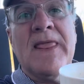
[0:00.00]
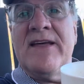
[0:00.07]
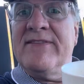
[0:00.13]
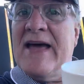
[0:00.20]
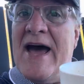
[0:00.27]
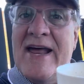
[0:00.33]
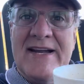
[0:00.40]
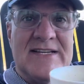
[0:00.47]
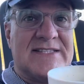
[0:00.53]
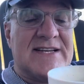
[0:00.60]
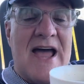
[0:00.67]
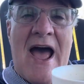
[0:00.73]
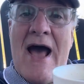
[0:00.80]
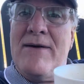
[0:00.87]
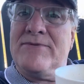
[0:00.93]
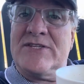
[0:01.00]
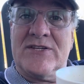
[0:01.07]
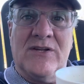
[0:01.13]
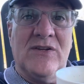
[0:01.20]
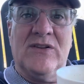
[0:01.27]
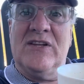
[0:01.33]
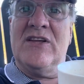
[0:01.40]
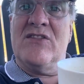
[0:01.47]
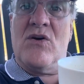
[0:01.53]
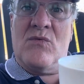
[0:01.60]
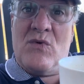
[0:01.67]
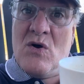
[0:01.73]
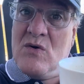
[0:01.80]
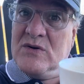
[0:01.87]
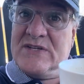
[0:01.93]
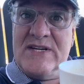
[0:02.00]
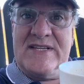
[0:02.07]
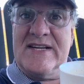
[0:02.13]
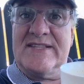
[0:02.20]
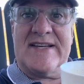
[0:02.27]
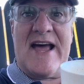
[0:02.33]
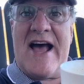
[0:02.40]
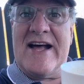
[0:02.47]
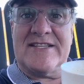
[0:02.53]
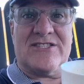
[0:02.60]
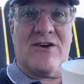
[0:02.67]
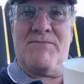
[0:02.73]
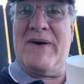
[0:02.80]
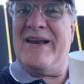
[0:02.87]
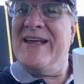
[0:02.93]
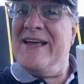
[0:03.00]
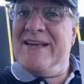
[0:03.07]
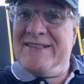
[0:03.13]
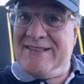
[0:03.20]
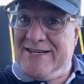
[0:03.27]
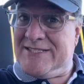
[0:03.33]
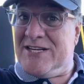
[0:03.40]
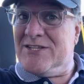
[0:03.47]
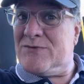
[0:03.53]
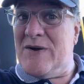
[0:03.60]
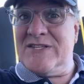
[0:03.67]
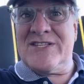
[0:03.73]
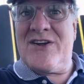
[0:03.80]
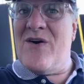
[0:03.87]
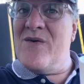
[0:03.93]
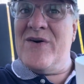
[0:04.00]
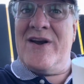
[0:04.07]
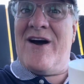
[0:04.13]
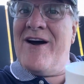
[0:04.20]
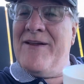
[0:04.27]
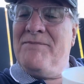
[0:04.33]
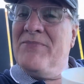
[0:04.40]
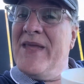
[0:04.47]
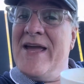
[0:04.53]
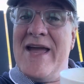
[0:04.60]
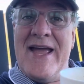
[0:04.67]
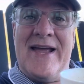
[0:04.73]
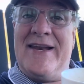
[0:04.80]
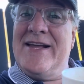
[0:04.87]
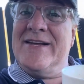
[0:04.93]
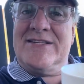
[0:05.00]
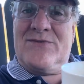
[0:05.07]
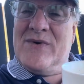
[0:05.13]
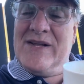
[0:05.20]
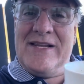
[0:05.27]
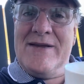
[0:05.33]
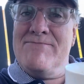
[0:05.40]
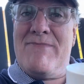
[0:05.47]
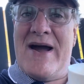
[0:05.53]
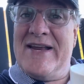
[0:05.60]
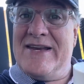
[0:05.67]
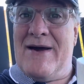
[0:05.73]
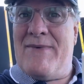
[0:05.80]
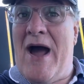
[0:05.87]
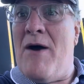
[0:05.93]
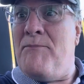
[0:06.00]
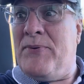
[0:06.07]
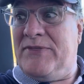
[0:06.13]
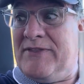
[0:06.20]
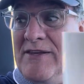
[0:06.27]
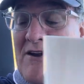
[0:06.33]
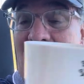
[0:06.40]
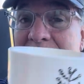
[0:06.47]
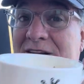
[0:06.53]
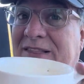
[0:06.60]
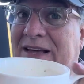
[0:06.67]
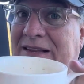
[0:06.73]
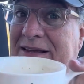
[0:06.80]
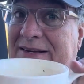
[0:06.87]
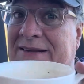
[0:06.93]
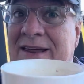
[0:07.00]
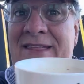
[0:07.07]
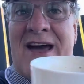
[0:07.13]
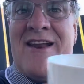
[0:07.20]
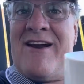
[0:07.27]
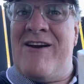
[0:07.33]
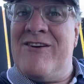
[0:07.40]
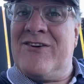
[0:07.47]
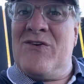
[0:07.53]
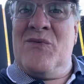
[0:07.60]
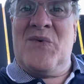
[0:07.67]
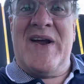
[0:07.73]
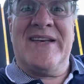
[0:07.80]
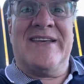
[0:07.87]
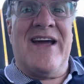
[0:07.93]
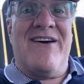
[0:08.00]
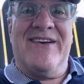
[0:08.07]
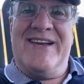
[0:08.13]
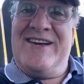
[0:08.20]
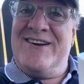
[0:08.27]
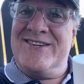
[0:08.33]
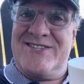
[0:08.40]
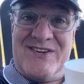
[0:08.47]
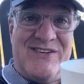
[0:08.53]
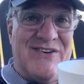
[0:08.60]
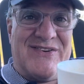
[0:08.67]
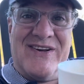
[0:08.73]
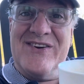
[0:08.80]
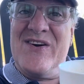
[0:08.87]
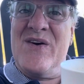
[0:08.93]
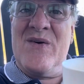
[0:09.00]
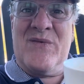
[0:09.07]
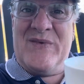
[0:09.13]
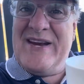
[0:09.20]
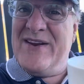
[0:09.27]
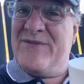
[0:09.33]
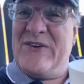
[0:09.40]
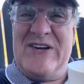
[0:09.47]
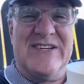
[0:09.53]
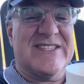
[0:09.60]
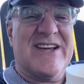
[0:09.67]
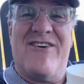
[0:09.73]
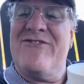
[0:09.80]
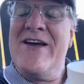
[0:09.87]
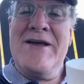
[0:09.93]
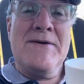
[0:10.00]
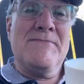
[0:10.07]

That is absolutely the road to disaster. But this is what's going on. It is really mind-numbing. I'll put the art, the link to that article right down in here so you can go and read it for yourself.